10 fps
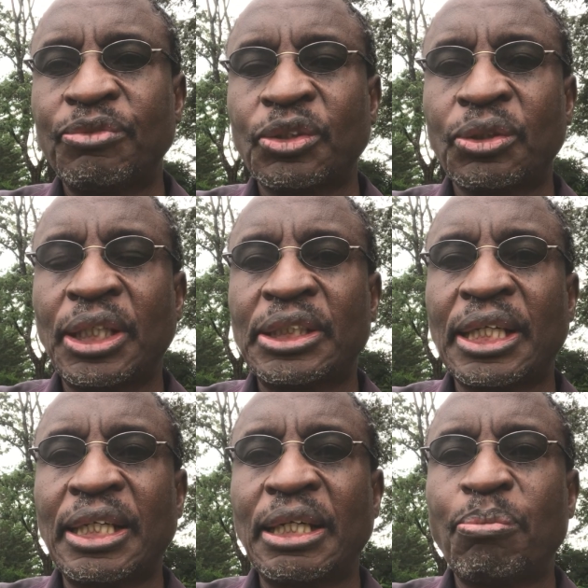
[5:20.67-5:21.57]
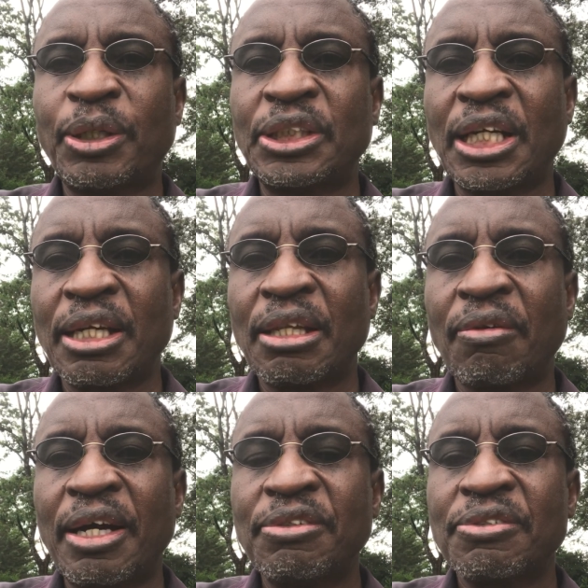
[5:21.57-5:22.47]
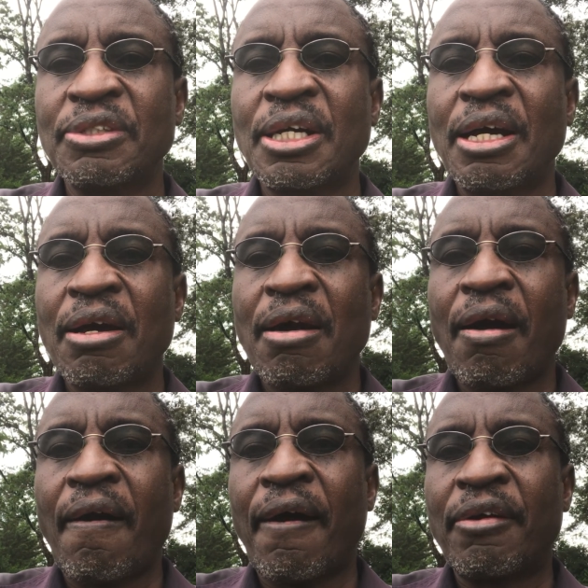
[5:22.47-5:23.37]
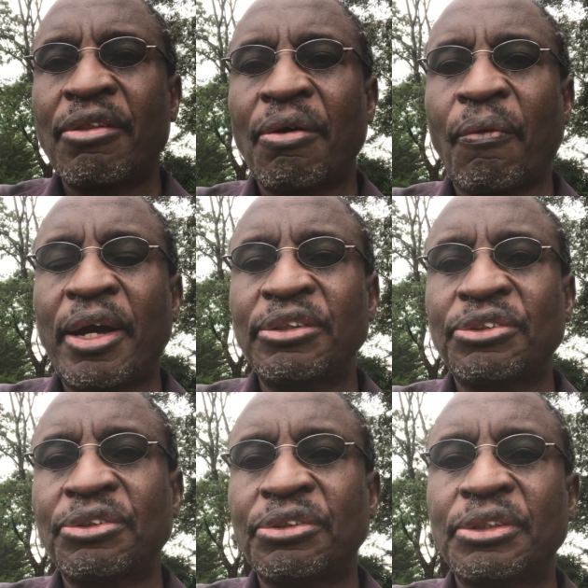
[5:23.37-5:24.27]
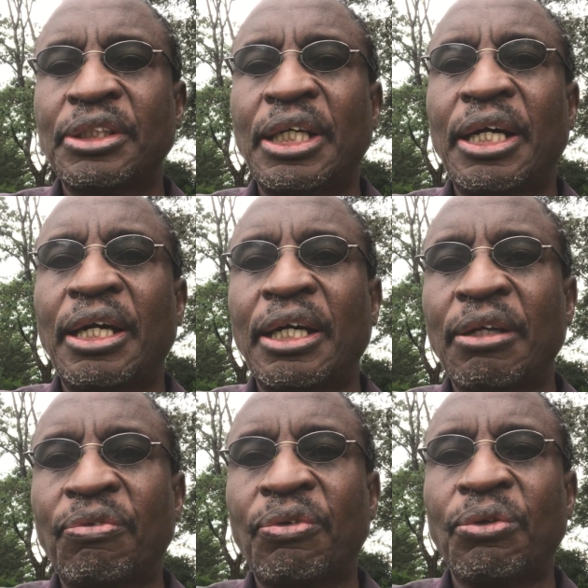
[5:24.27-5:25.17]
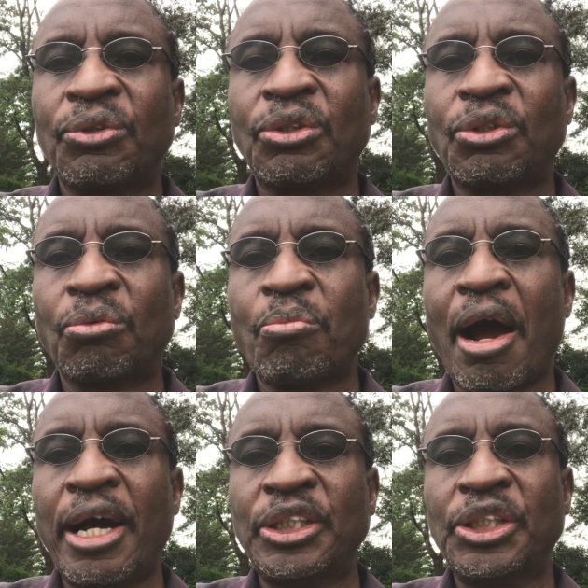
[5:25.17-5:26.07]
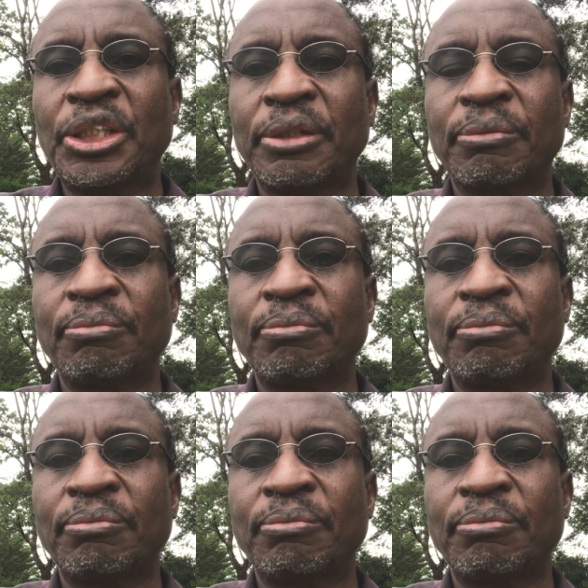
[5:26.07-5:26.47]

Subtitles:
So they started pestering the wife, and the wife refused to budge.